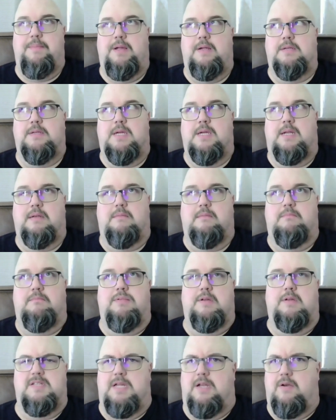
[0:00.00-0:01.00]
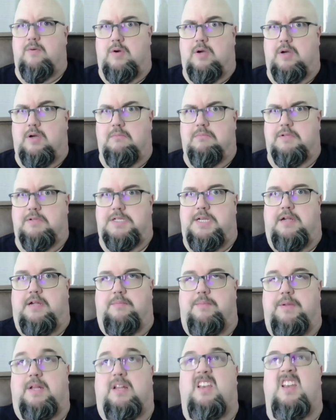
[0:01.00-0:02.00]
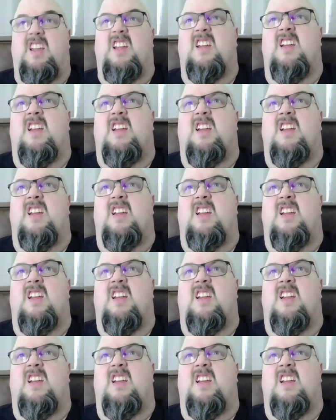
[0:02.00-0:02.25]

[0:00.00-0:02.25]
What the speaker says: Is that a word? Stickability?